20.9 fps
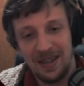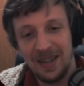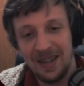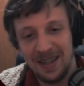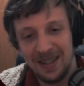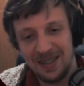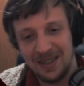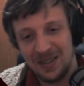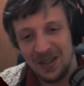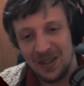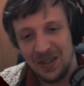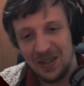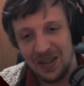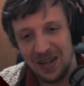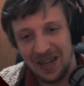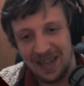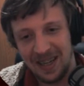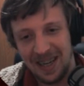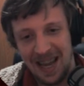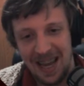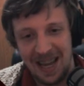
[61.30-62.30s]
so that I
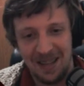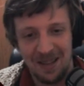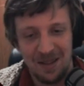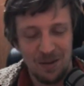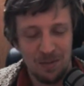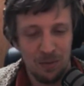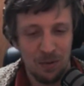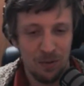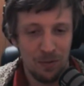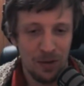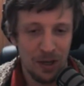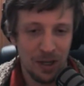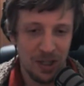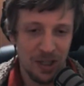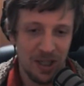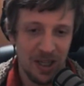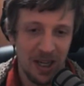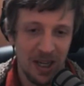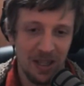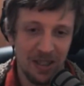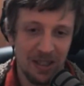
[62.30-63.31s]
can add some more
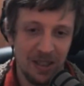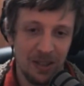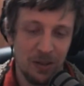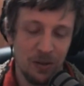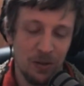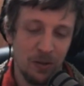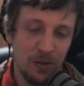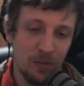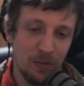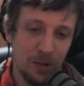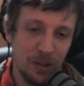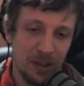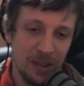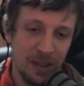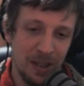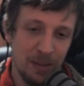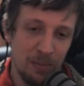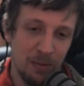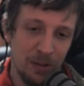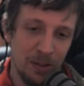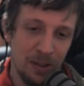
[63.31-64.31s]
functionality to it. For
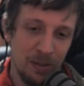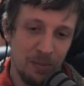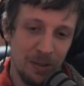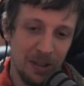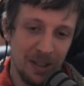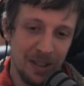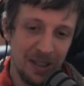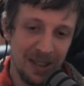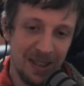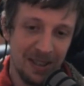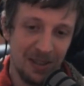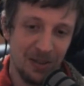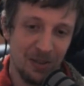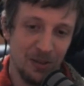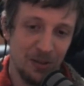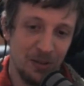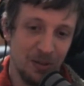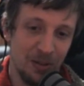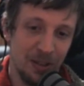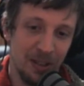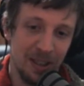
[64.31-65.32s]
example, the ability to